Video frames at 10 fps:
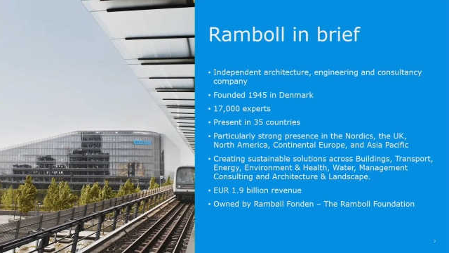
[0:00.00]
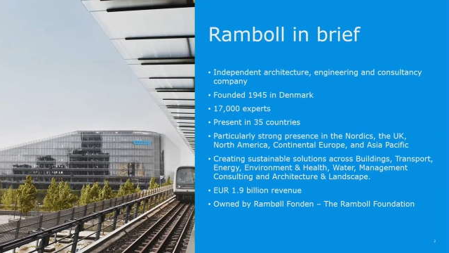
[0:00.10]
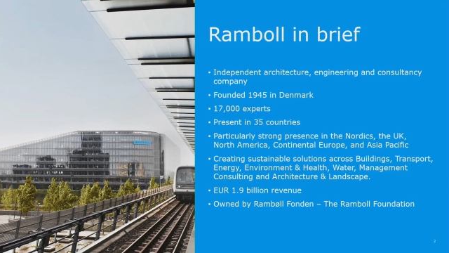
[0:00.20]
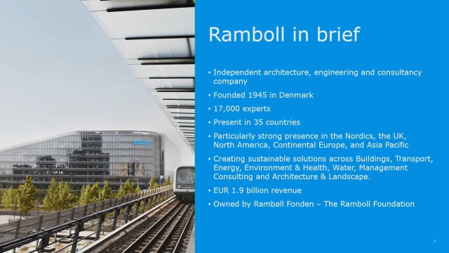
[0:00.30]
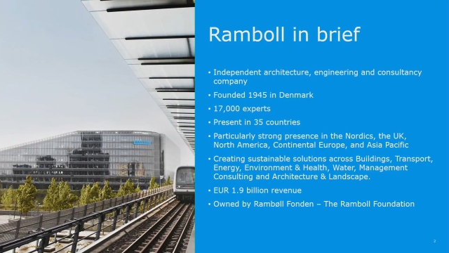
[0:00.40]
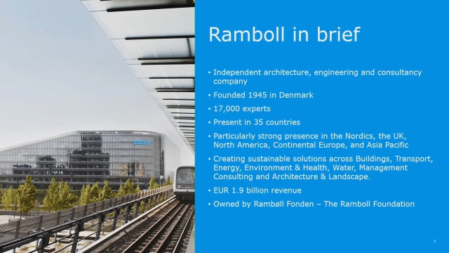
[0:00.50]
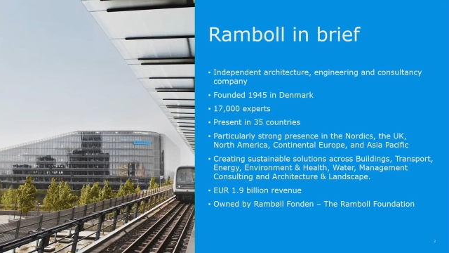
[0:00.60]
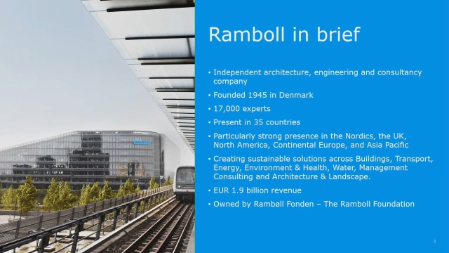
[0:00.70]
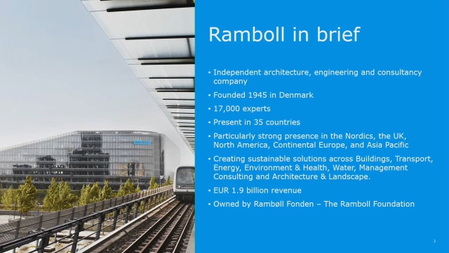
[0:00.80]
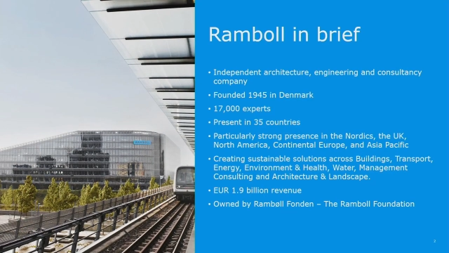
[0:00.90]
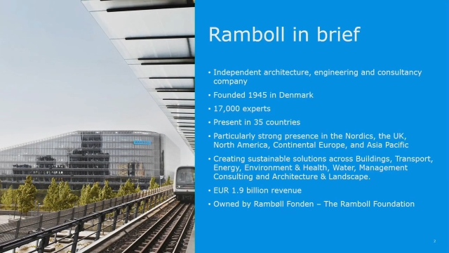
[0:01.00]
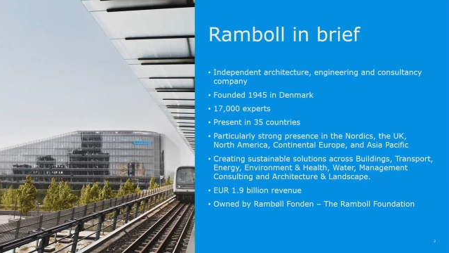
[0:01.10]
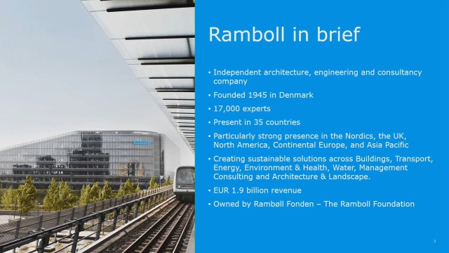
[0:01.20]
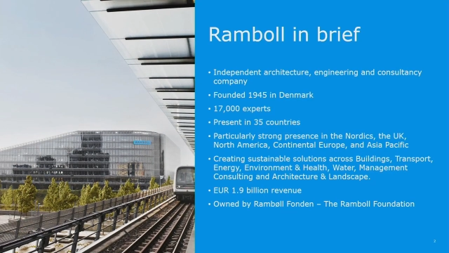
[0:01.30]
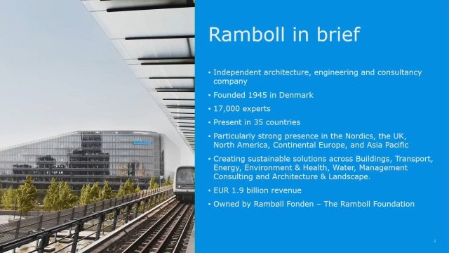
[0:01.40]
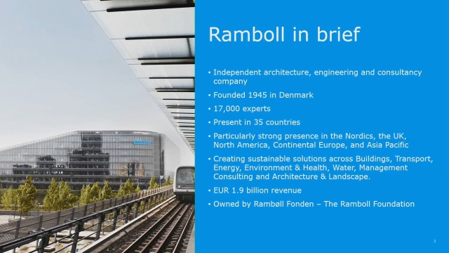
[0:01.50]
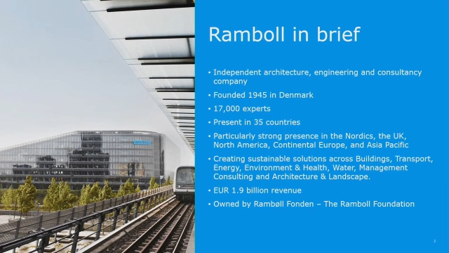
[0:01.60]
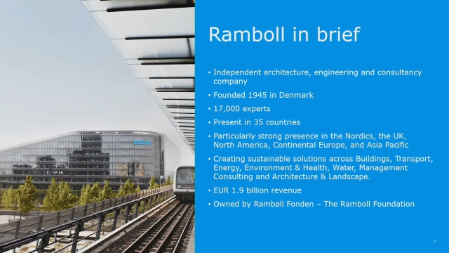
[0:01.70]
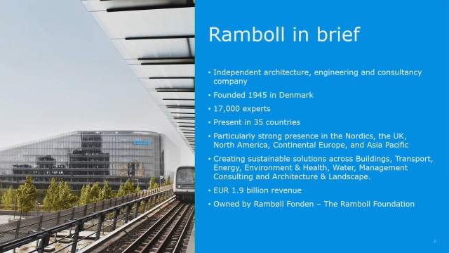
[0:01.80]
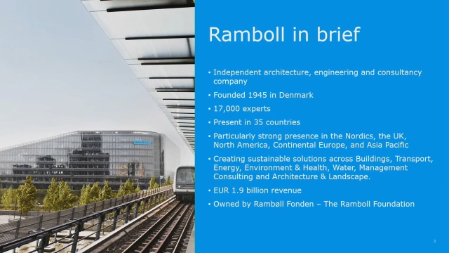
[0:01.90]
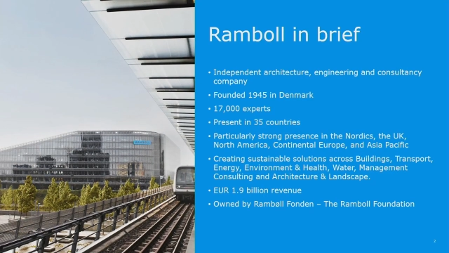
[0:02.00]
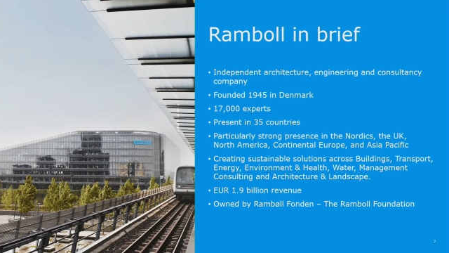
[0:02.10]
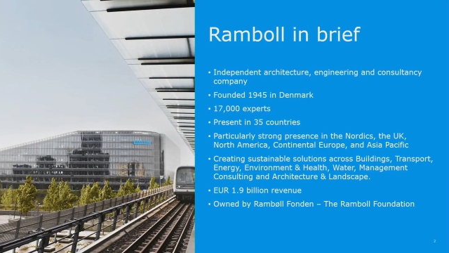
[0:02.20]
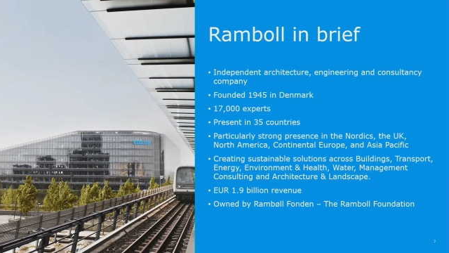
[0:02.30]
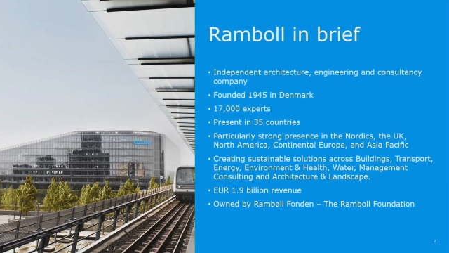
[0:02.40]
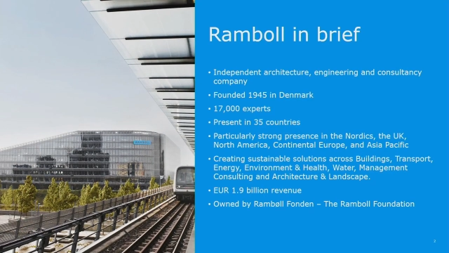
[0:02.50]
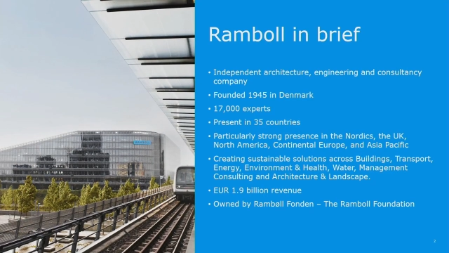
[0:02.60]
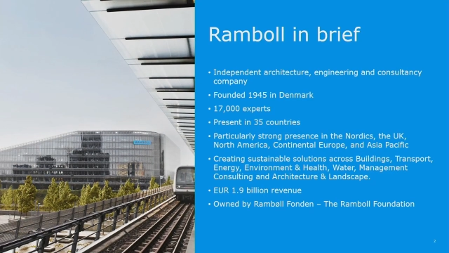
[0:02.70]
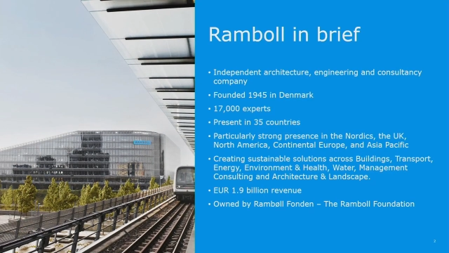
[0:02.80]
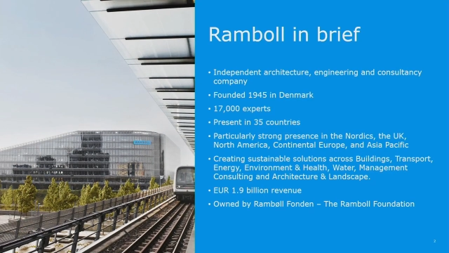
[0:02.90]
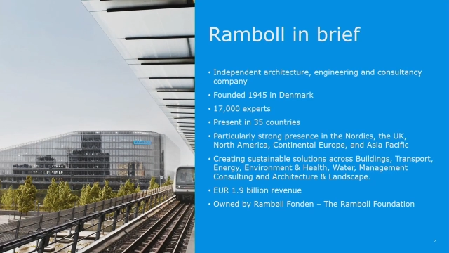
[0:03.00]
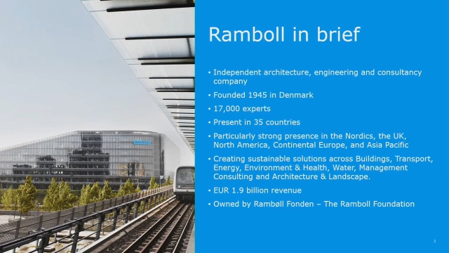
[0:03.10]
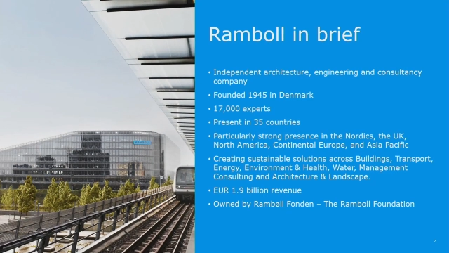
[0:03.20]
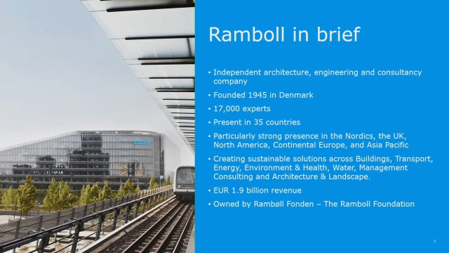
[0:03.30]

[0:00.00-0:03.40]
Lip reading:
[unreadable: no face in view]